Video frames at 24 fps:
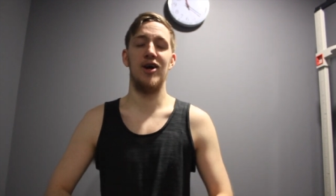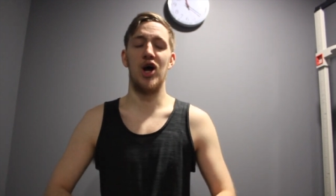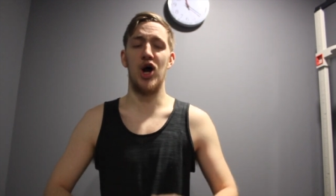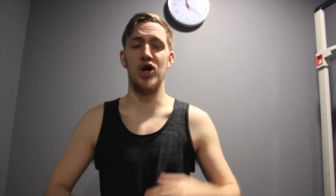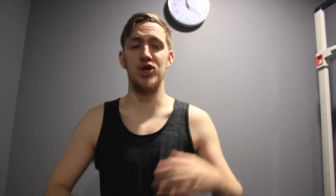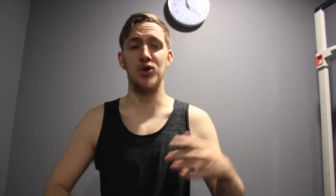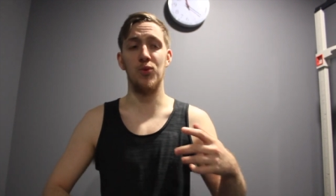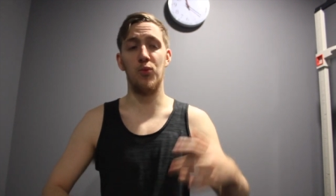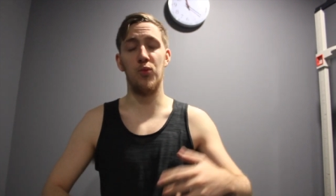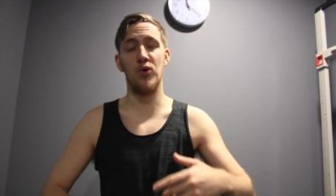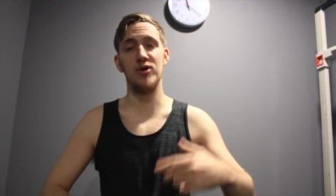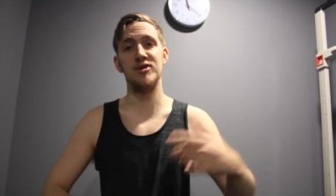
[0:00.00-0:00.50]
and
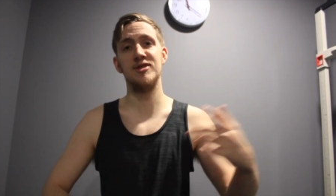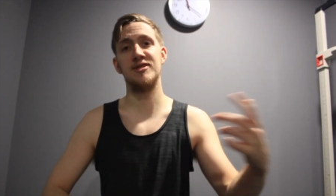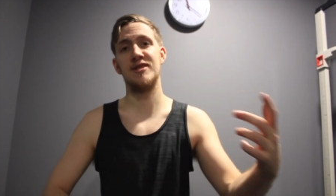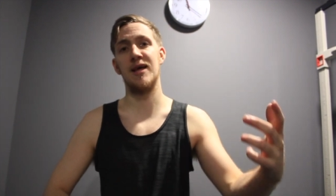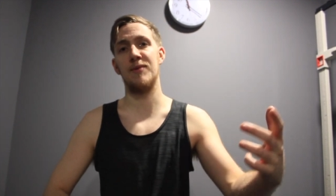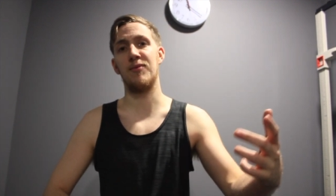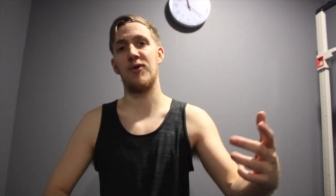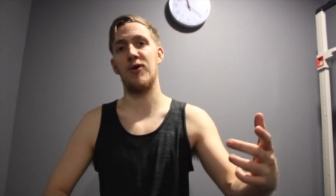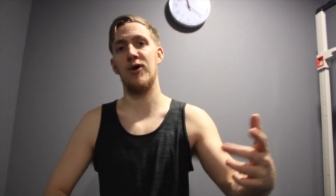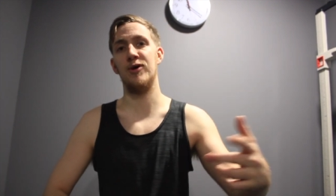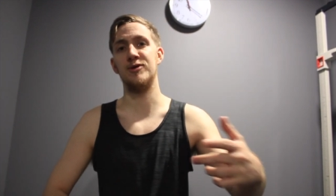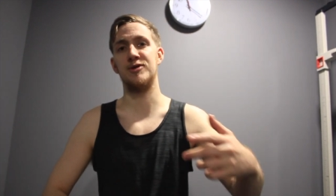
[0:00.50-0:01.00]
you're one
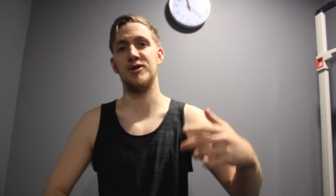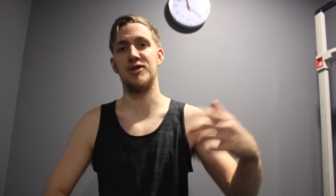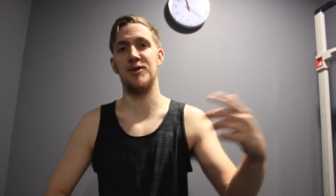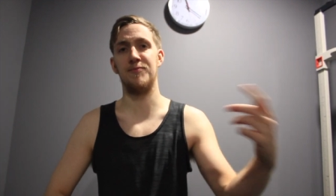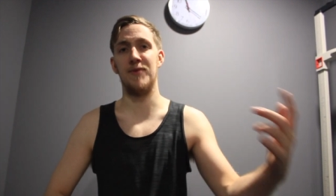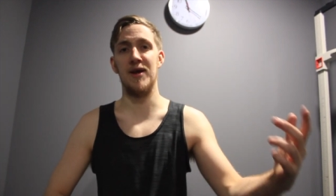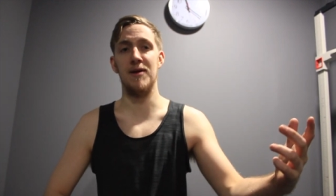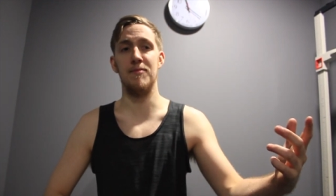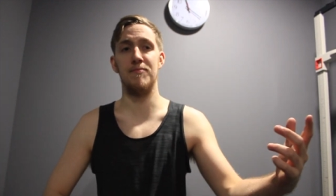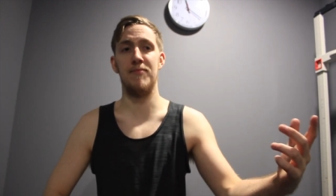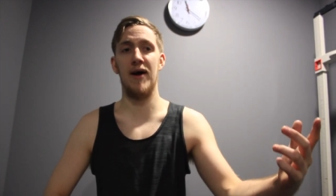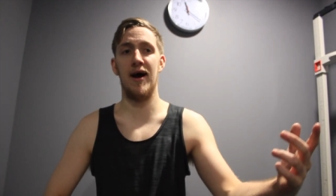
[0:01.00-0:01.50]
step closer to
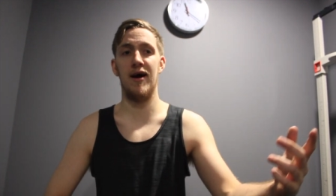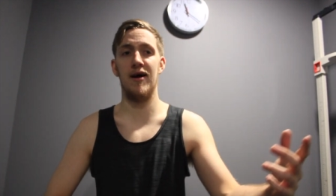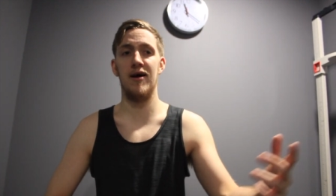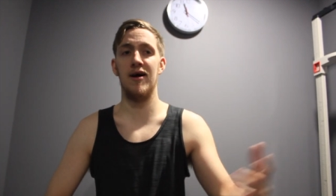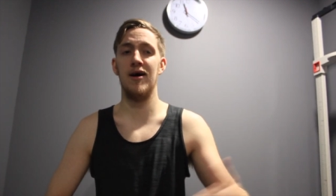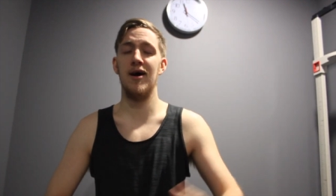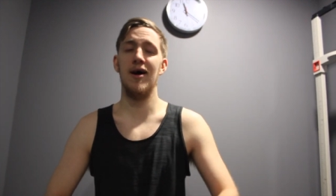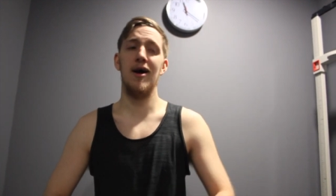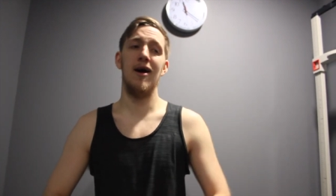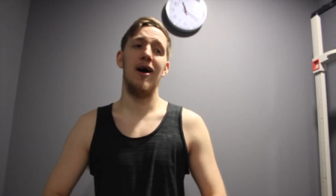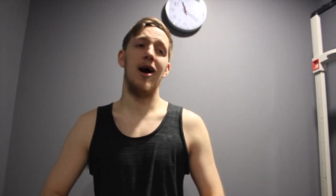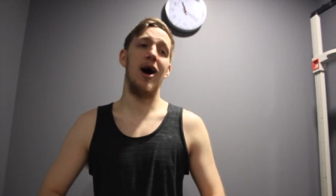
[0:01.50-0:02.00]
being
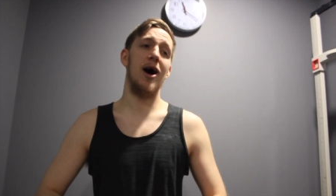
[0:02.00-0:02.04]
better.